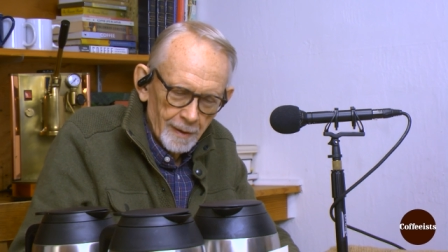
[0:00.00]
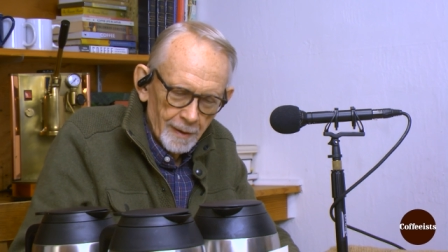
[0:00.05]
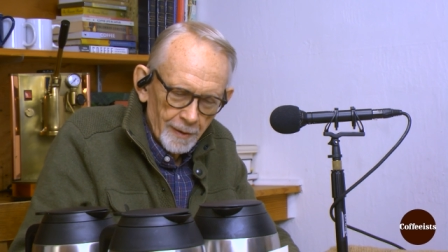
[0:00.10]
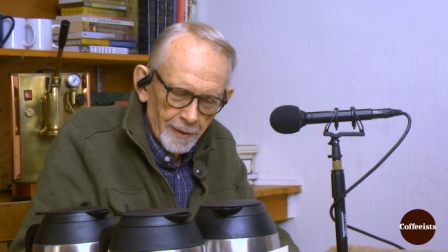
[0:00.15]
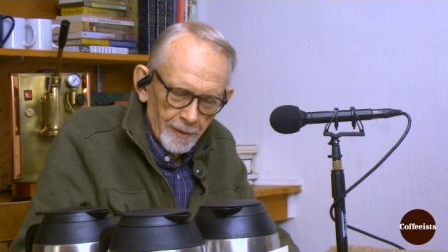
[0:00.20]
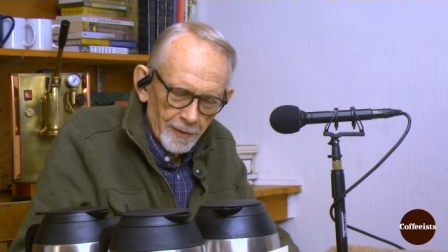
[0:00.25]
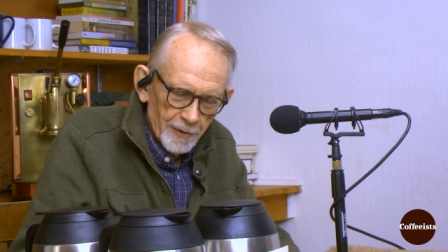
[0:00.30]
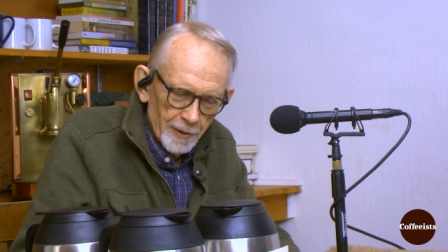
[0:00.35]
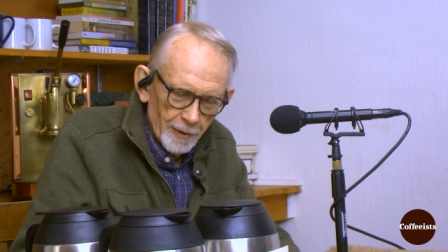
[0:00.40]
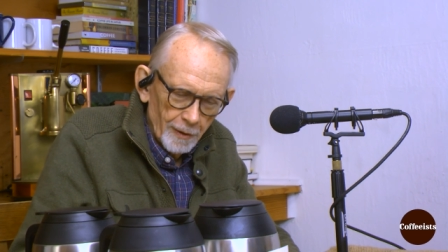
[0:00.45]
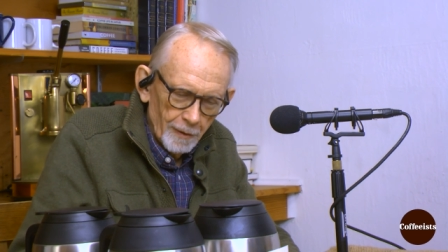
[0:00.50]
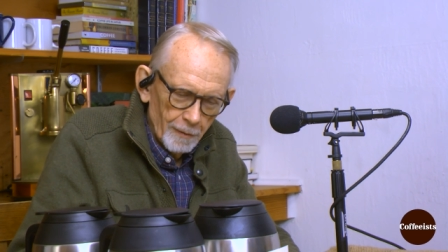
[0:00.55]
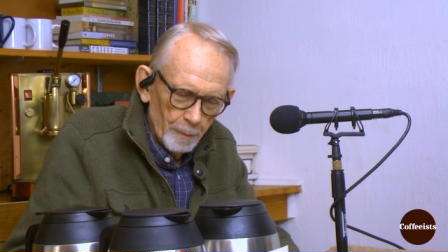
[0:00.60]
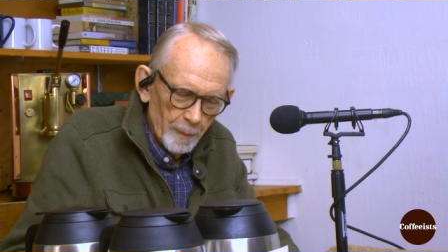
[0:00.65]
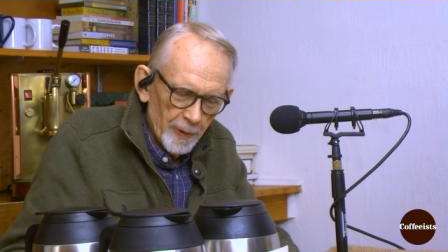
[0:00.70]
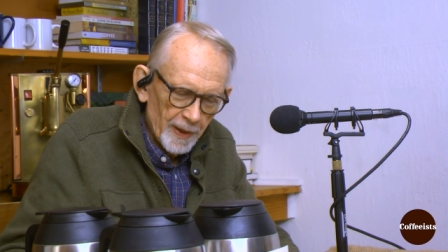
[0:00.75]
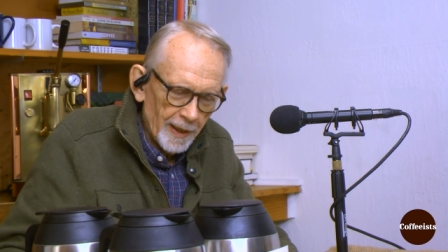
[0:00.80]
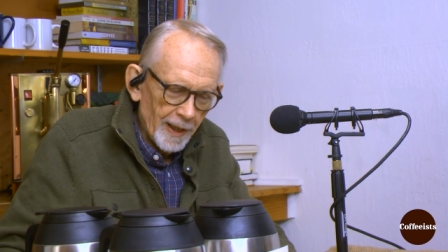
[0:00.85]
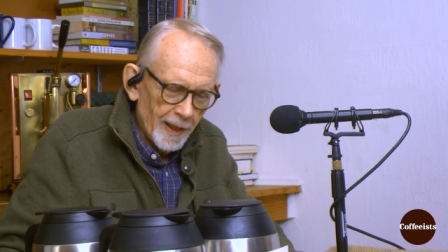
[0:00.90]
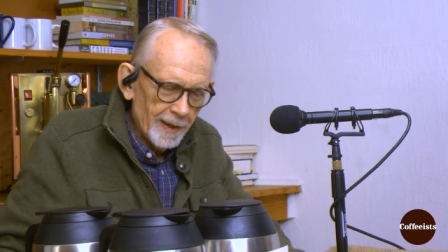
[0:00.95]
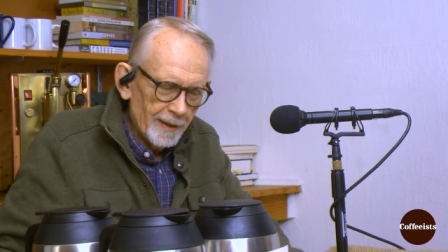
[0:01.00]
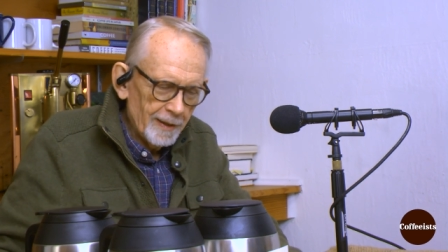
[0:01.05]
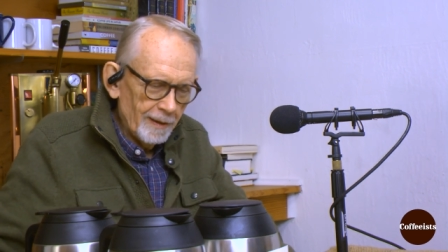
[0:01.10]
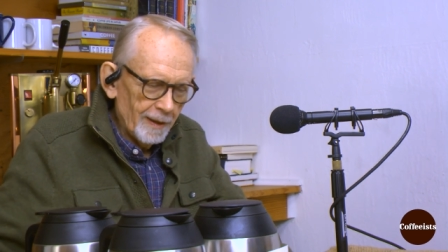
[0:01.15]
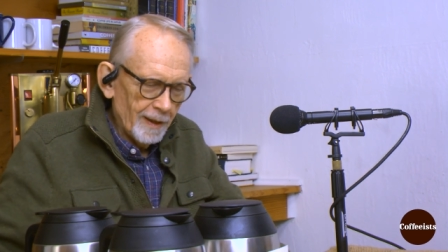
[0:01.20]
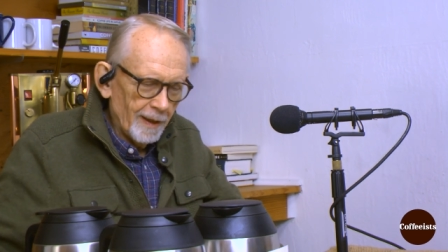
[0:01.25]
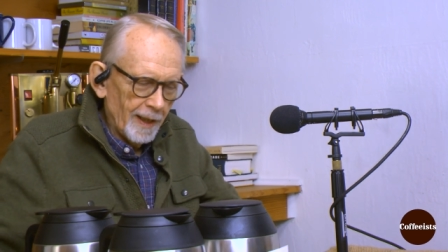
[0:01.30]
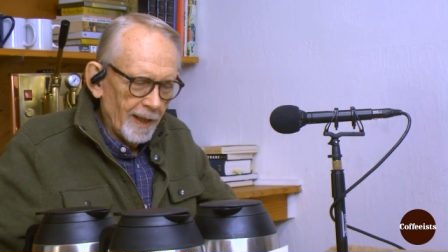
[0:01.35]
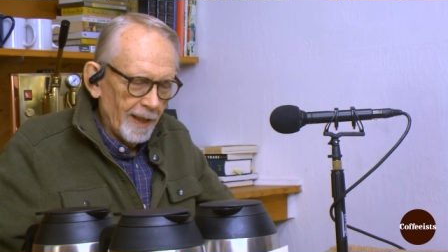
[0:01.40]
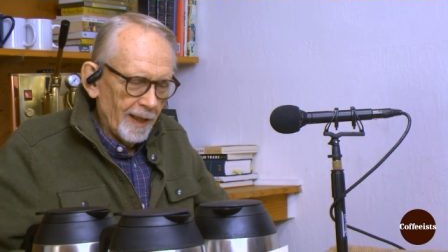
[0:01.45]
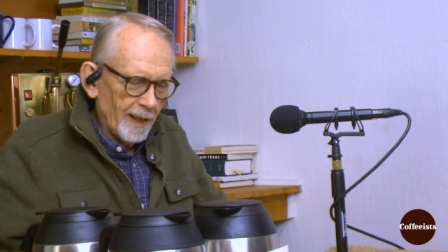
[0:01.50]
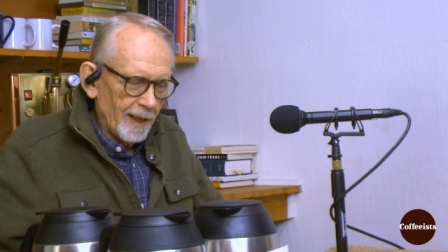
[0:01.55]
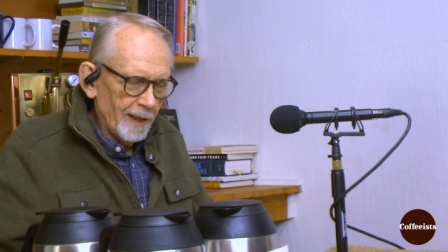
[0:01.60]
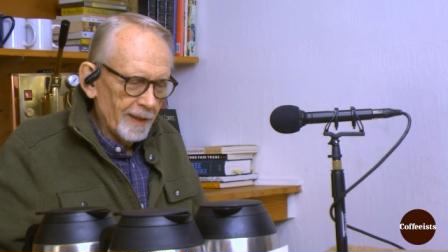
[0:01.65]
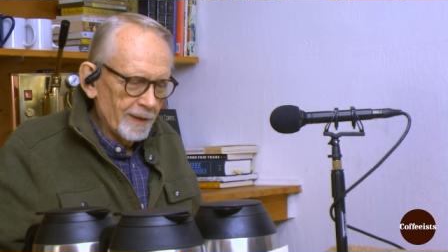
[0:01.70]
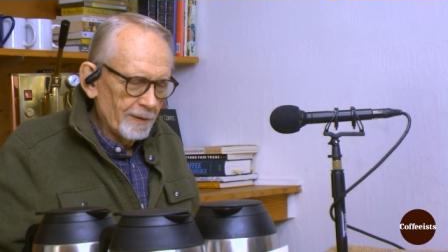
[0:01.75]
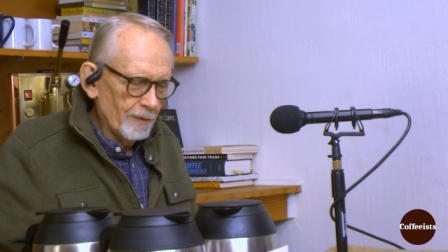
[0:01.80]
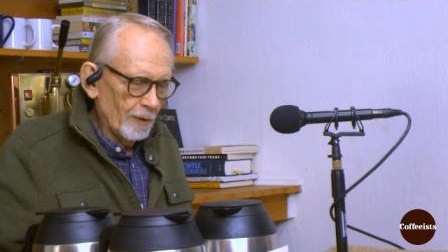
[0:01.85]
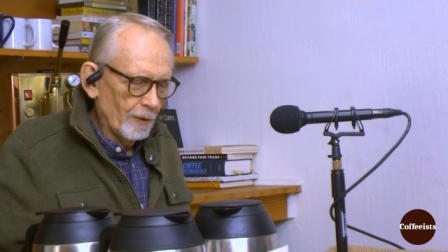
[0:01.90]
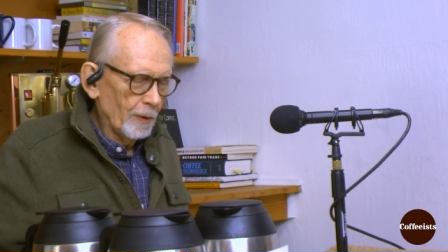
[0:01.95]
so, but I I, I
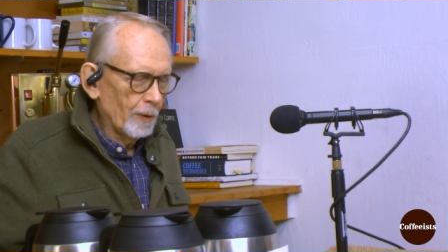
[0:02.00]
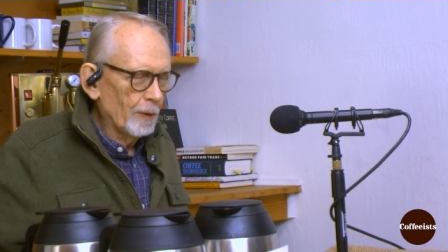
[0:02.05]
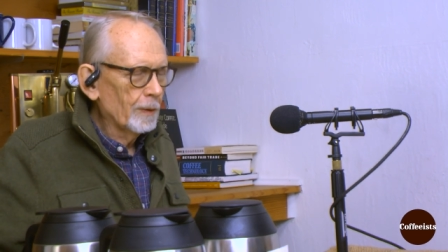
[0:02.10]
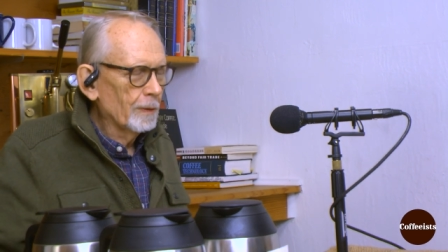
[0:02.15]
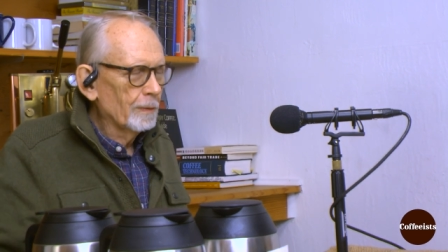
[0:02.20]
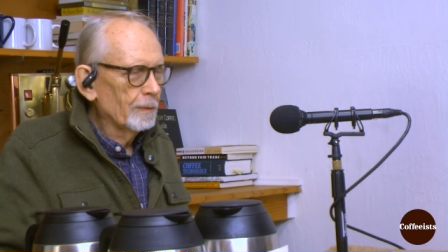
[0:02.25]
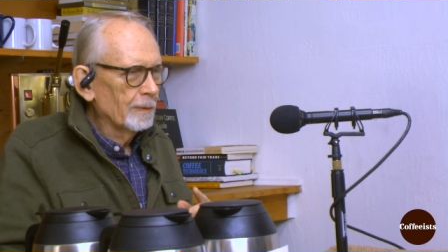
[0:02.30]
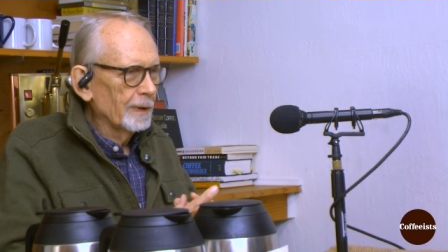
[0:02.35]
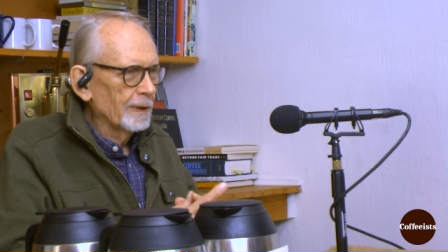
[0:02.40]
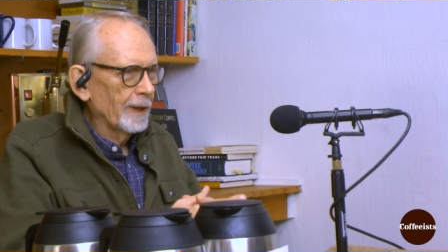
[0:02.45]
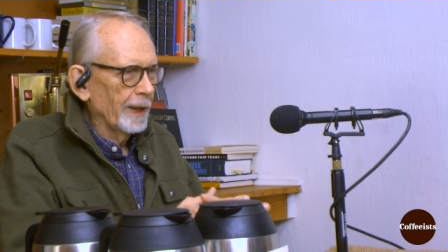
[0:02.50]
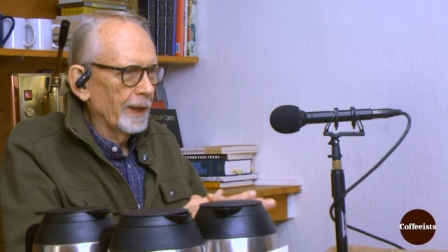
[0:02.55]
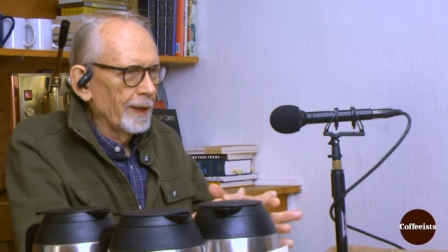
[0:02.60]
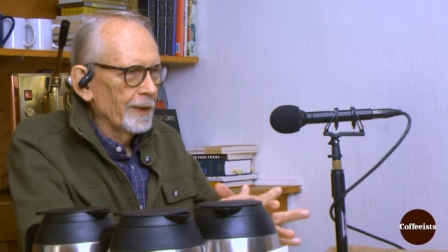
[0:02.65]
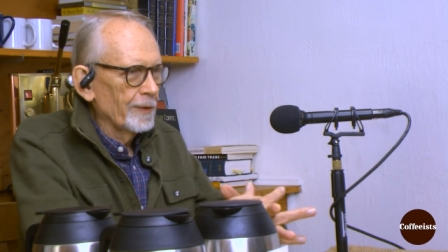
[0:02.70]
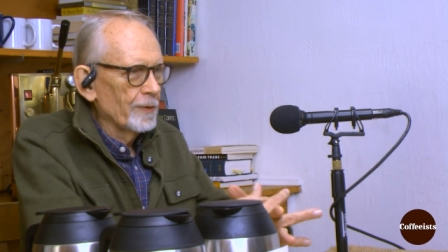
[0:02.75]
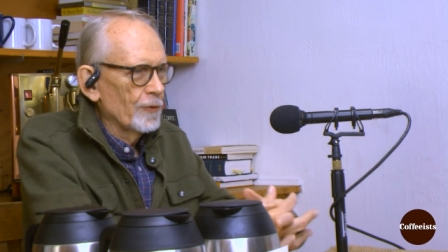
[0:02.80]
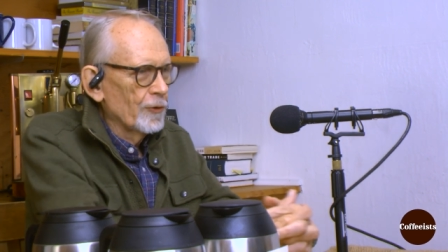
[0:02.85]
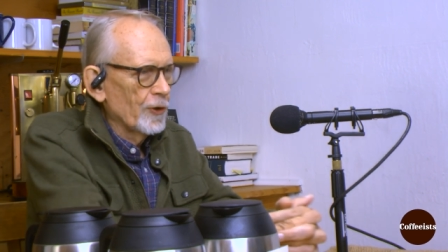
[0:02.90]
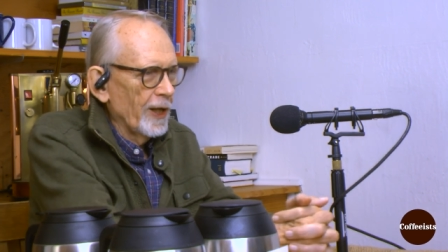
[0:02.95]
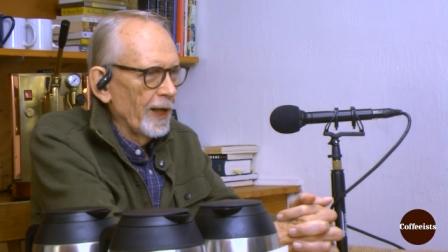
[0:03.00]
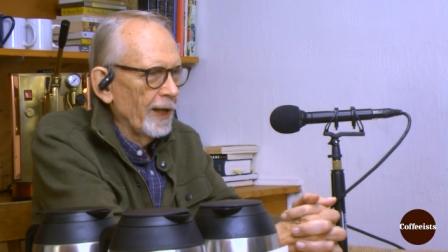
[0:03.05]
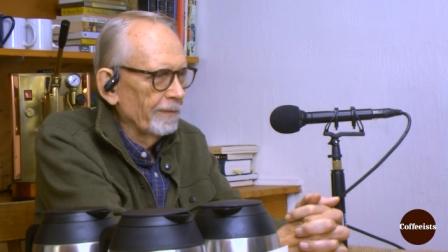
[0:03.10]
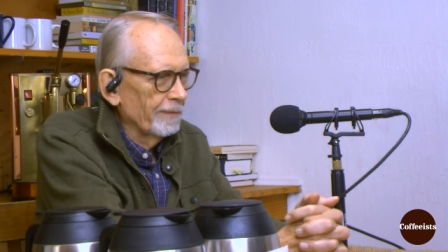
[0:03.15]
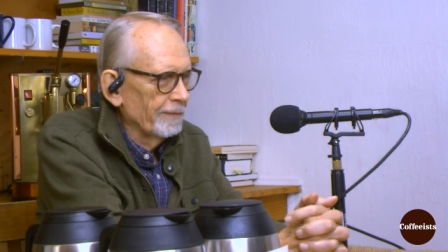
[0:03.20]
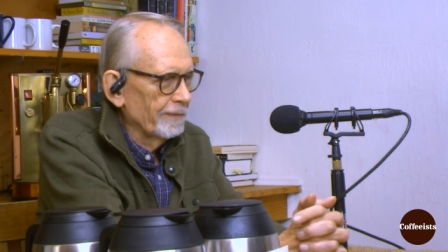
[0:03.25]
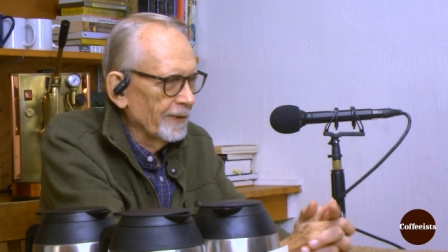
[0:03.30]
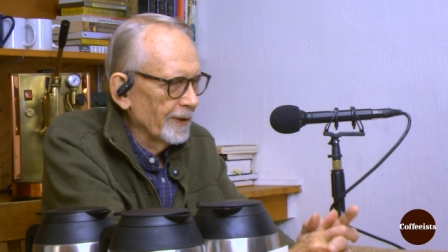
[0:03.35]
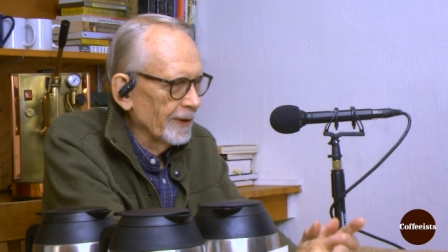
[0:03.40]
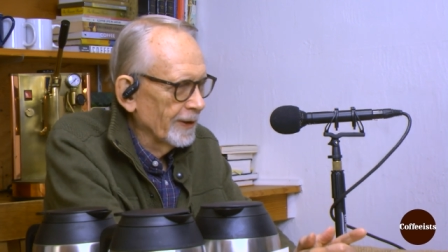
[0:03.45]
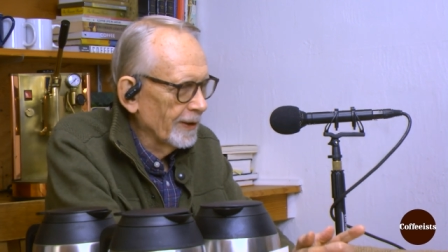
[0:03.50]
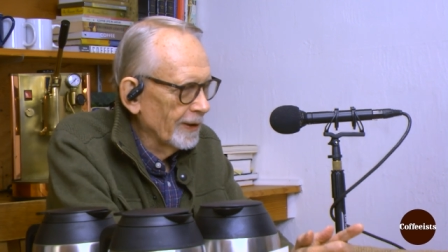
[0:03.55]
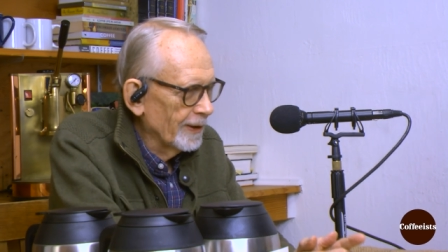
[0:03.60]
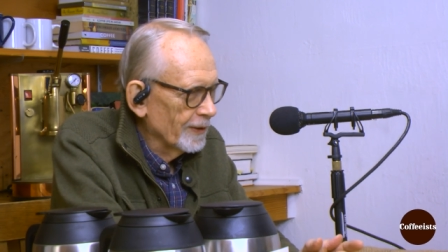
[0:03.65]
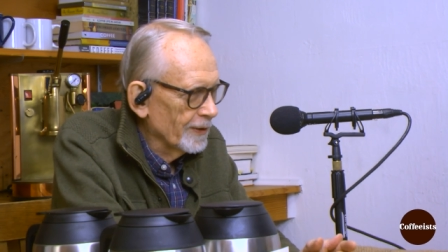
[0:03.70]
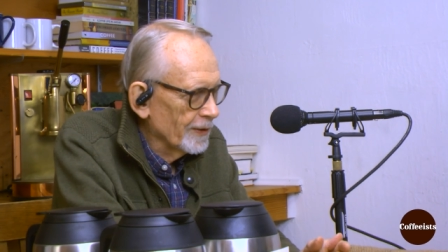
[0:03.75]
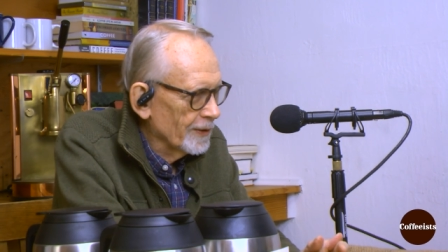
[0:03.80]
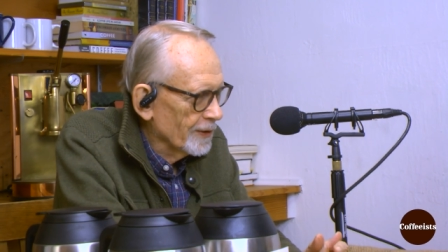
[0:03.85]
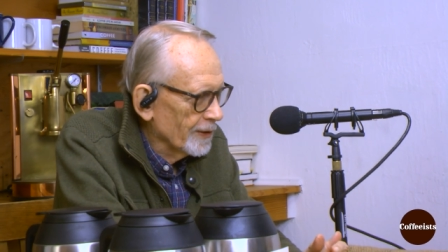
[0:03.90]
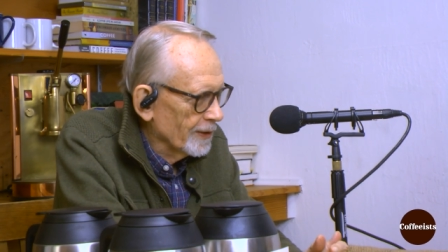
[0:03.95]
know uh, Jeff and
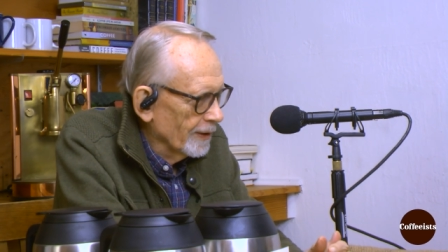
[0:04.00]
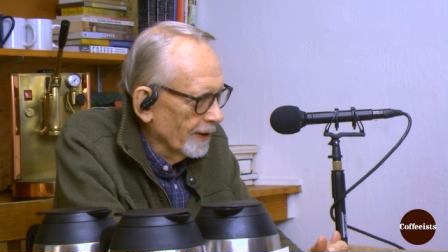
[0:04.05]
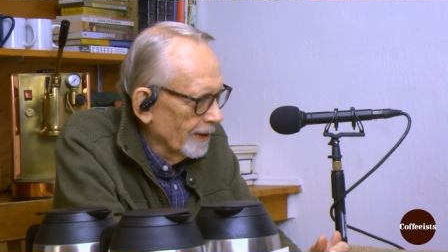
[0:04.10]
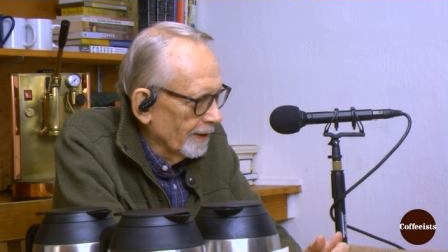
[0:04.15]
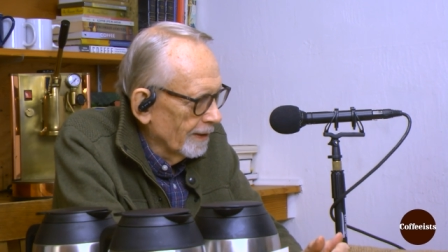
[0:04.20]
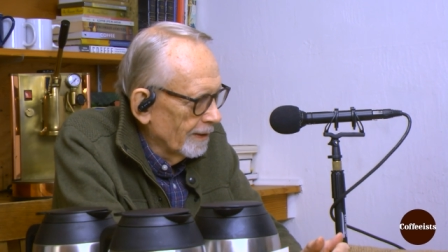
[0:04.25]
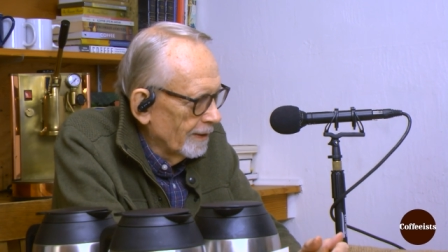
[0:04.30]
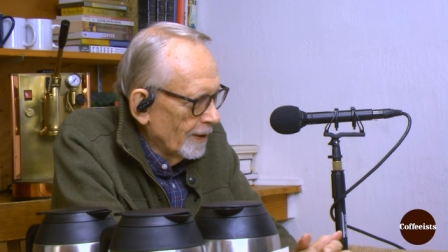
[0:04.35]
his uh,